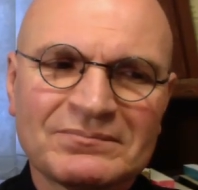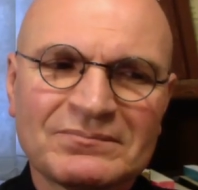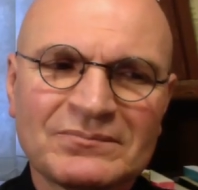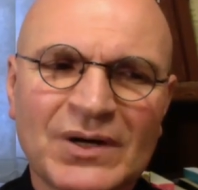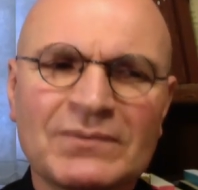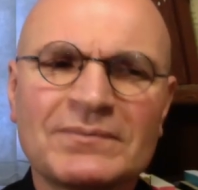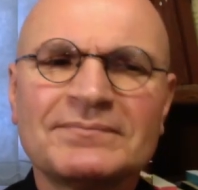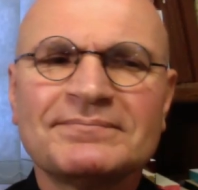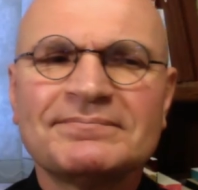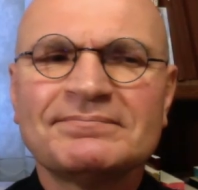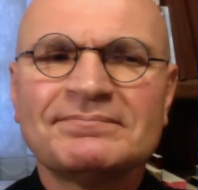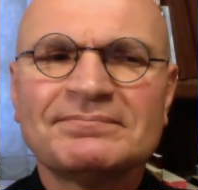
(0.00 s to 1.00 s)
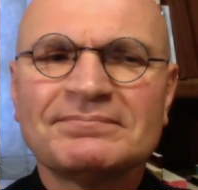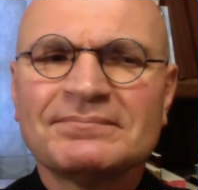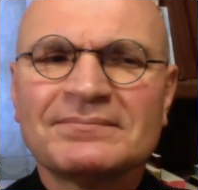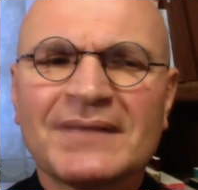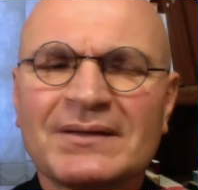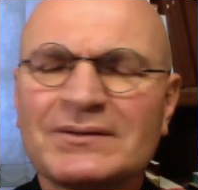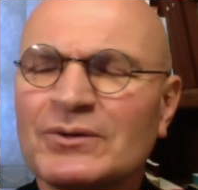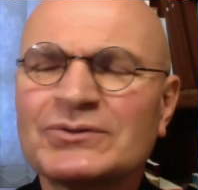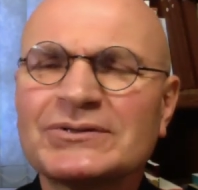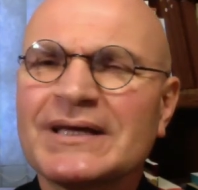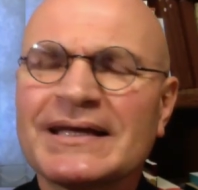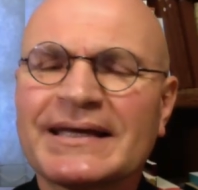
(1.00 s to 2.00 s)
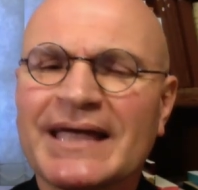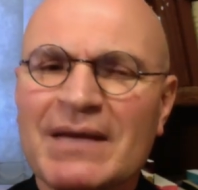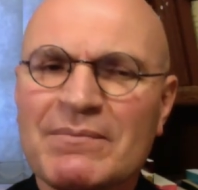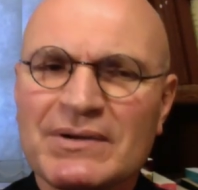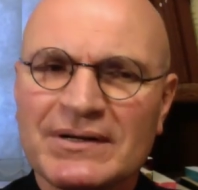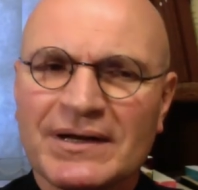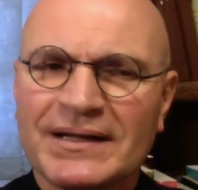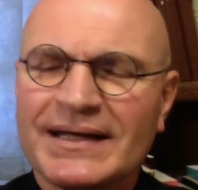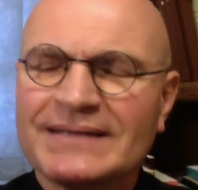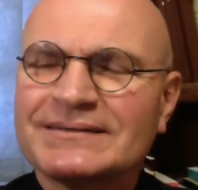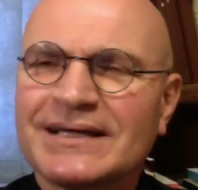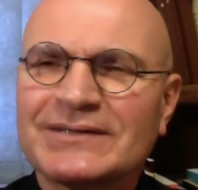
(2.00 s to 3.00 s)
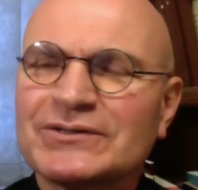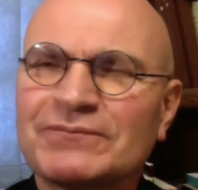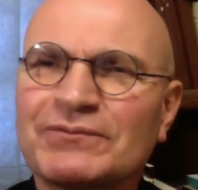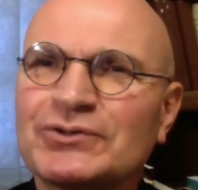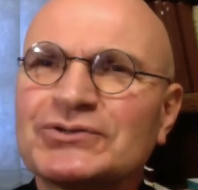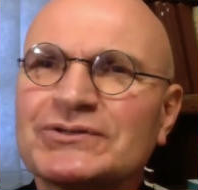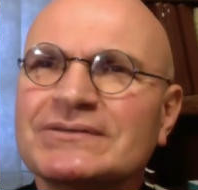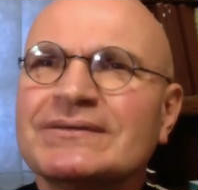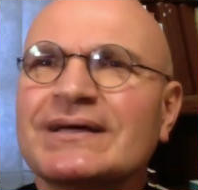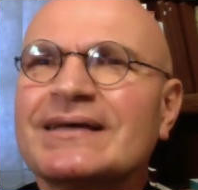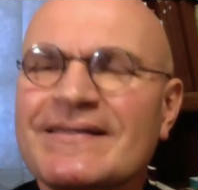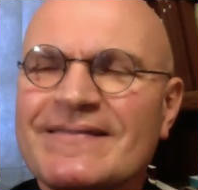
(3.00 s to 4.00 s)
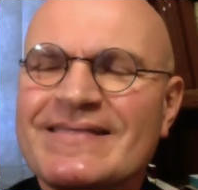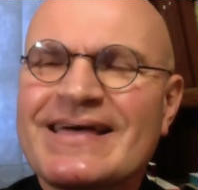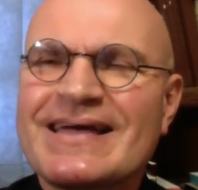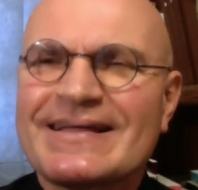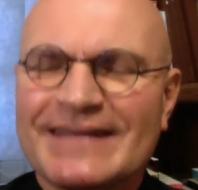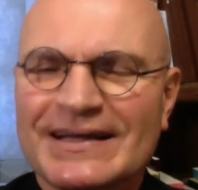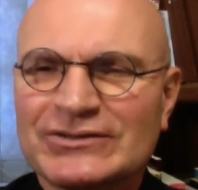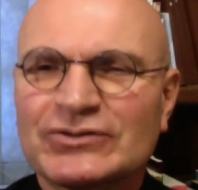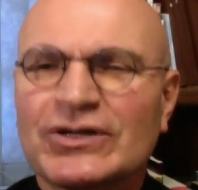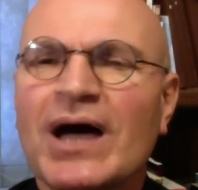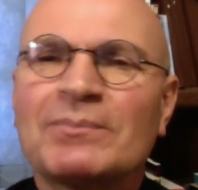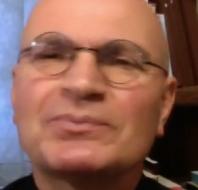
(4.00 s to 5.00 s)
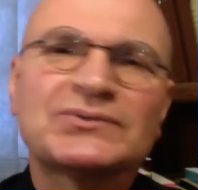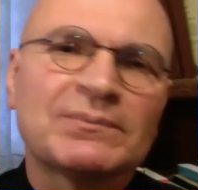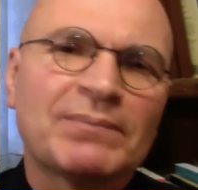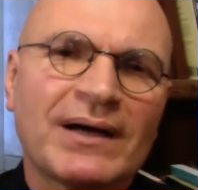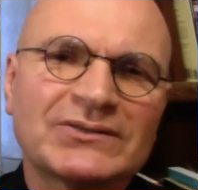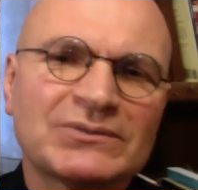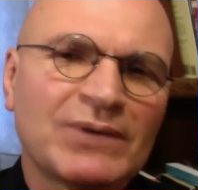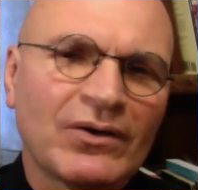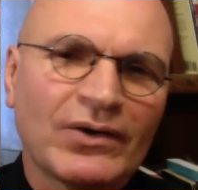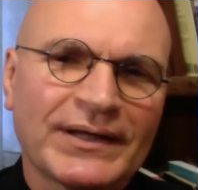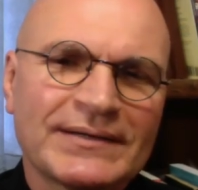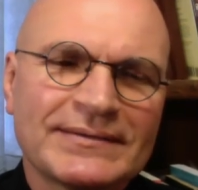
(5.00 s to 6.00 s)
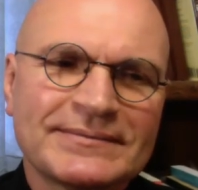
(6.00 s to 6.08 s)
Well, don't say it can't be done. That's the first thing that stops the possibility.